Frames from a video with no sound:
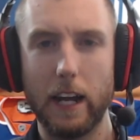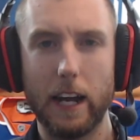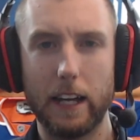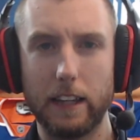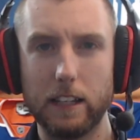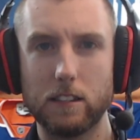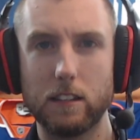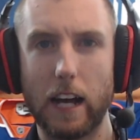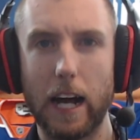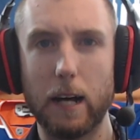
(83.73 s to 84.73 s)
And this
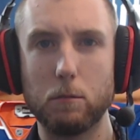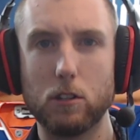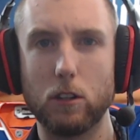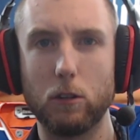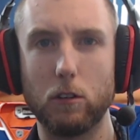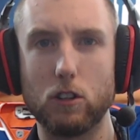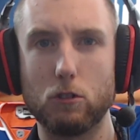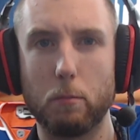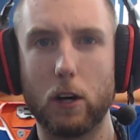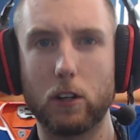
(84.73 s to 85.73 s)
absolutely
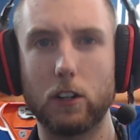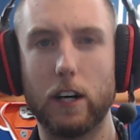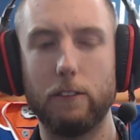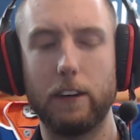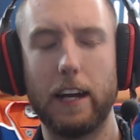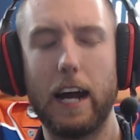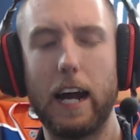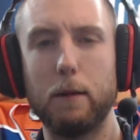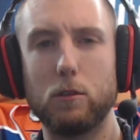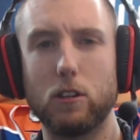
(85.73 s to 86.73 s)
sparked off an
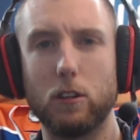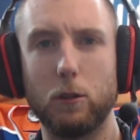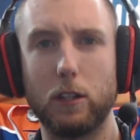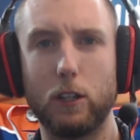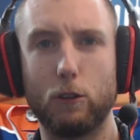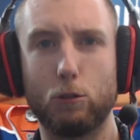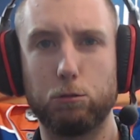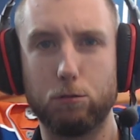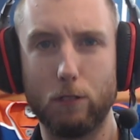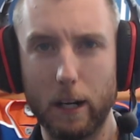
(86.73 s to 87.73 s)
absolutely
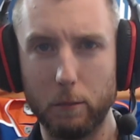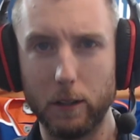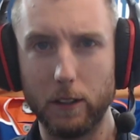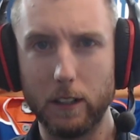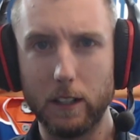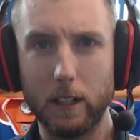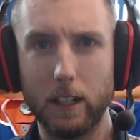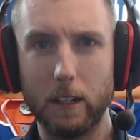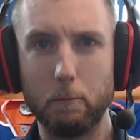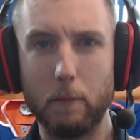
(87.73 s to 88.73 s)
incredible
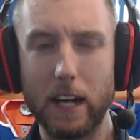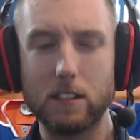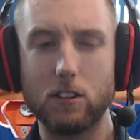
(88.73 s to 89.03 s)
mess